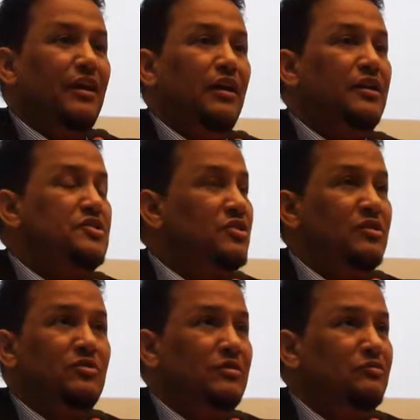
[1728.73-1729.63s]
is,
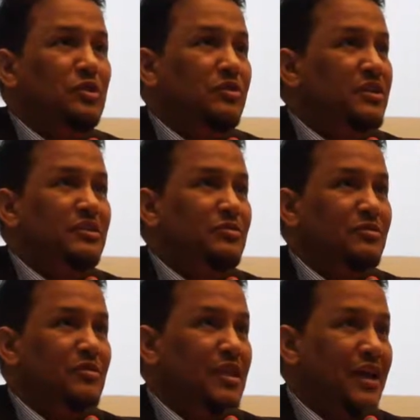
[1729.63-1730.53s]
no, we don't need to
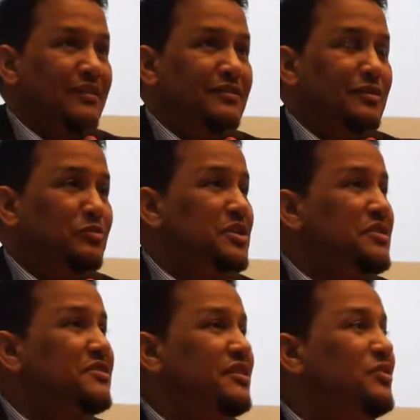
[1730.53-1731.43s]
do that. We
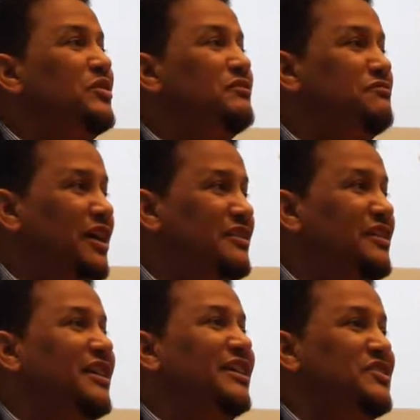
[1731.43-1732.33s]
just need to revise
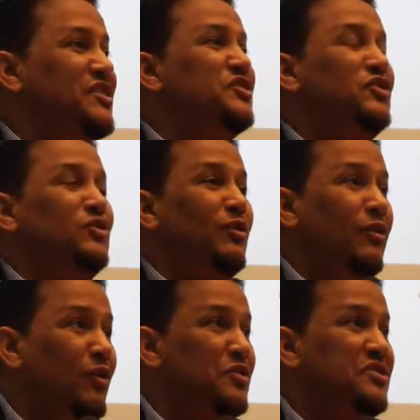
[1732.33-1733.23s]
the
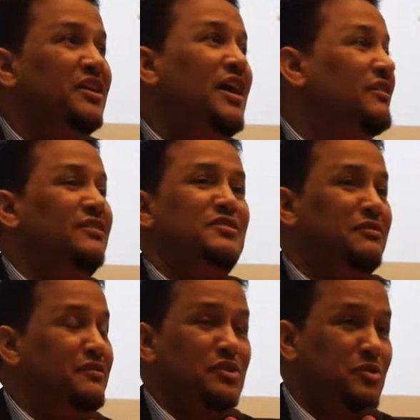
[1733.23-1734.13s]
existing laws regardless
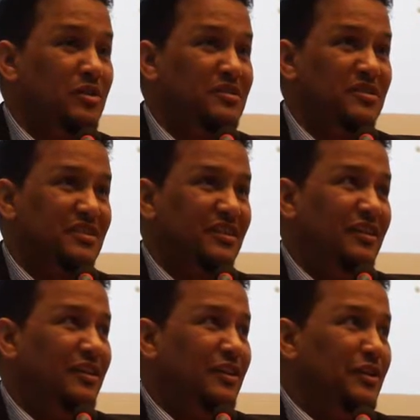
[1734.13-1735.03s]
of their sources,
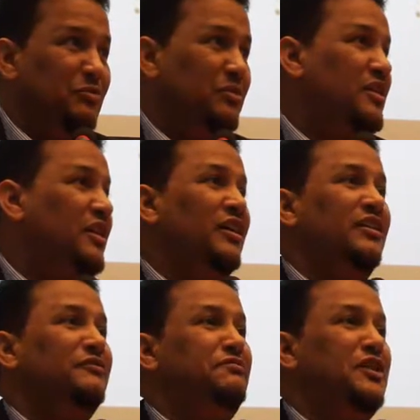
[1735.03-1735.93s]

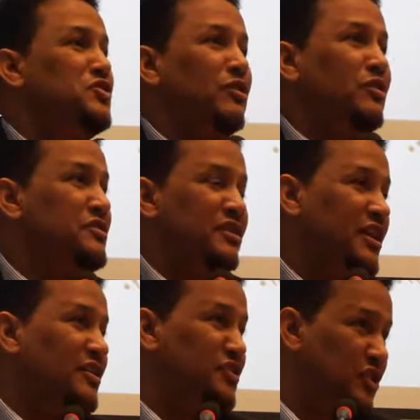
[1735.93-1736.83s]
whether French laws
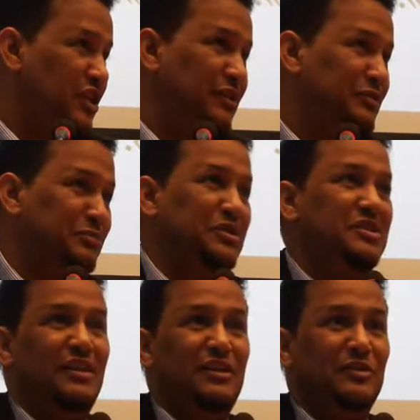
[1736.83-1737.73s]
in Algeria or
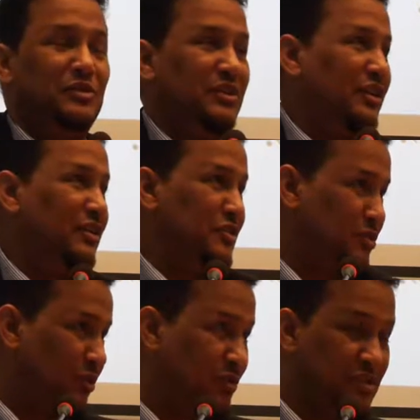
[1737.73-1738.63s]
Mauritania or
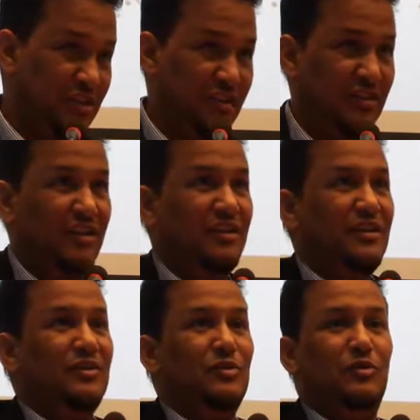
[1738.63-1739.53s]
English laws in
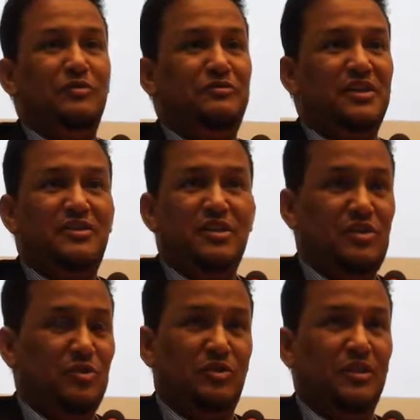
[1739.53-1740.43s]
Gulf
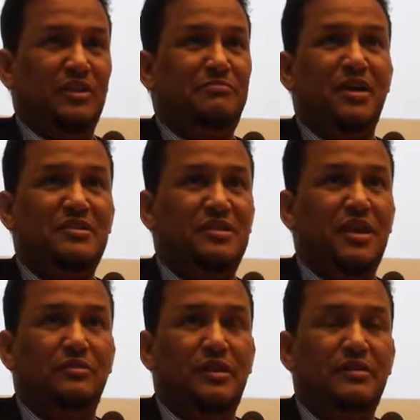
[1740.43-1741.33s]
countries or in
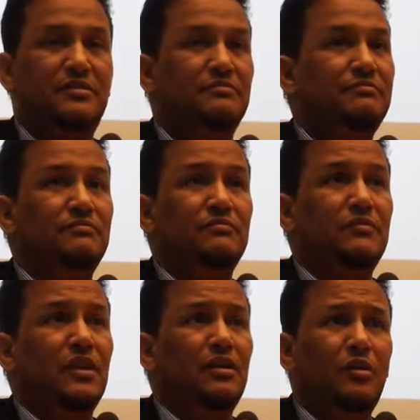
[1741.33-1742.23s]
Pakistan or others.
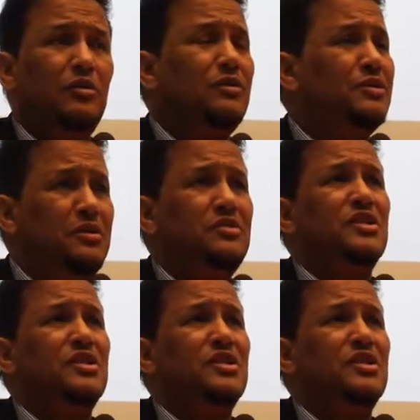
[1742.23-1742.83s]
All what we need